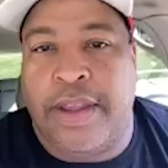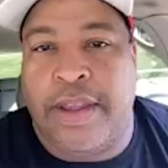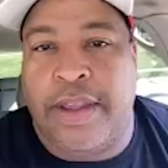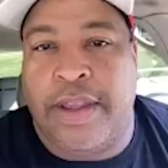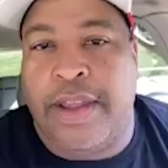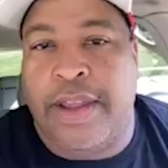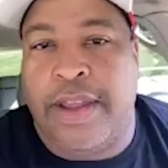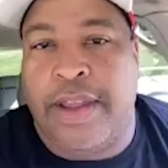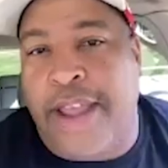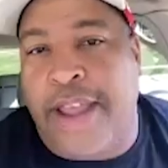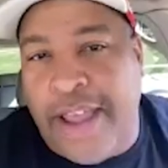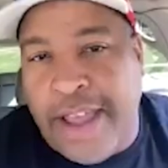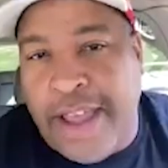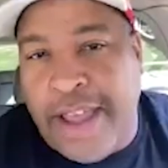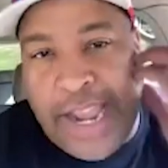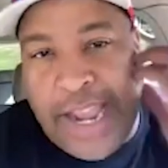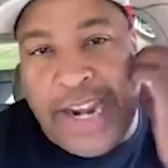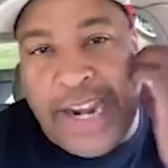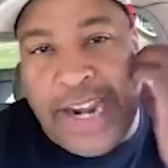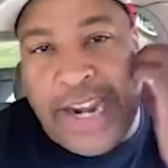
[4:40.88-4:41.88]
Hey,
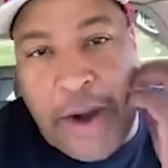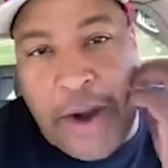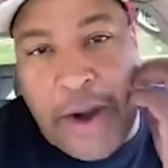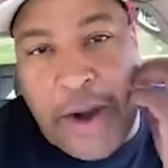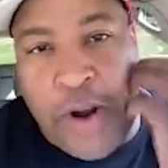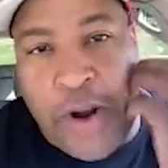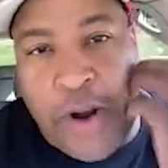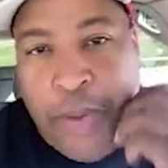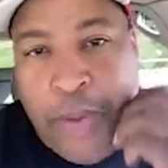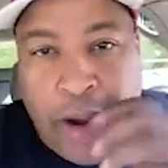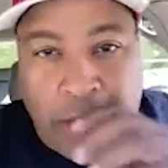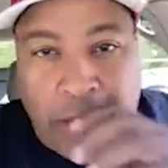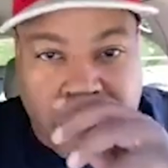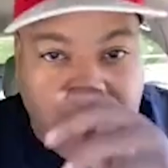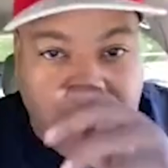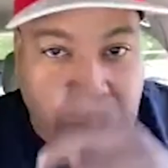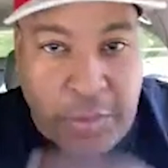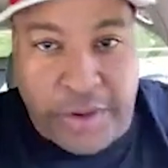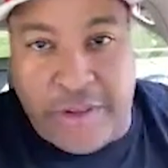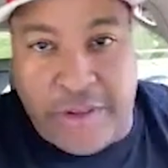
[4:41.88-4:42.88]
Tyrann. Hope all is well with
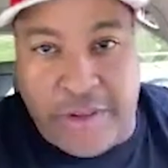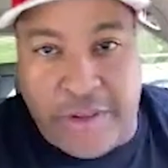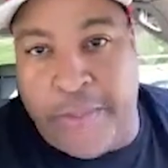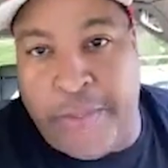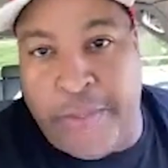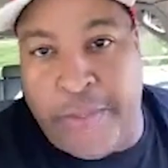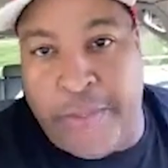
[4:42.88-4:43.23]
you, my brother.